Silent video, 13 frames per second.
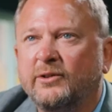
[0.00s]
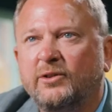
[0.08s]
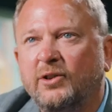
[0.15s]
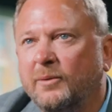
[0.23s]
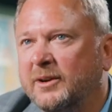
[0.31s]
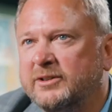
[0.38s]
us
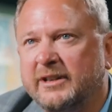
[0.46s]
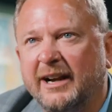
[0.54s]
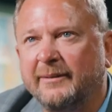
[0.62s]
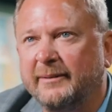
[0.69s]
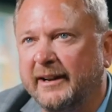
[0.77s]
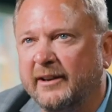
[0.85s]
so much
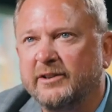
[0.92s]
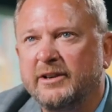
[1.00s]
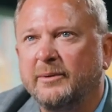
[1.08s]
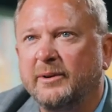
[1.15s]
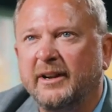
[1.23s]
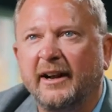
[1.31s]
time and
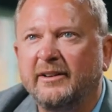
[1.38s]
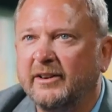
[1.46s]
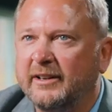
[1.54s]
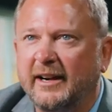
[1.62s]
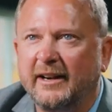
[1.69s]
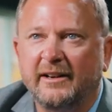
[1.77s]
energy when you're on your
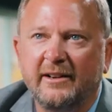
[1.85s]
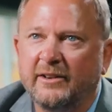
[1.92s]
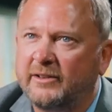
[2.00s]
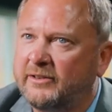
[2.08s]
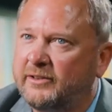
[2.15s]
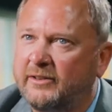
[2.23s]
dock. You
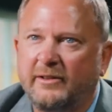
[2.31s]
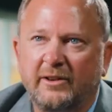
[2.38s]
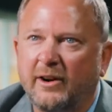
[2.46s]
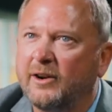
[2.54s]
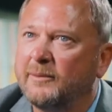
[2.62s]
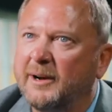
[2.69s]
just
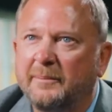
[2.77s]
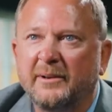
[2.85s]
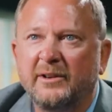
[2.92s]
start them up